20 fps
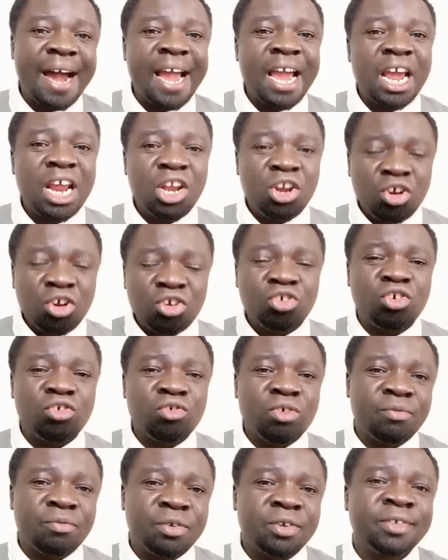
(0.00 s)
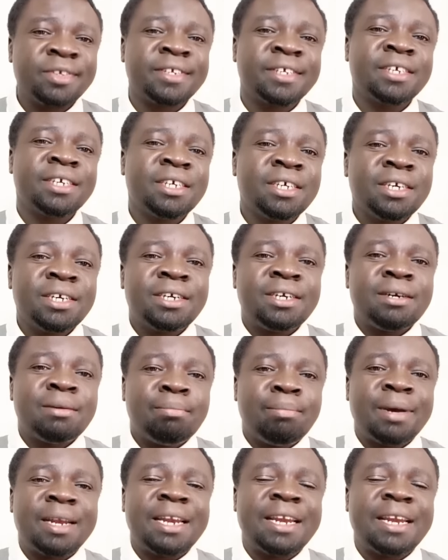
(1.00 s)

I don't know your views, but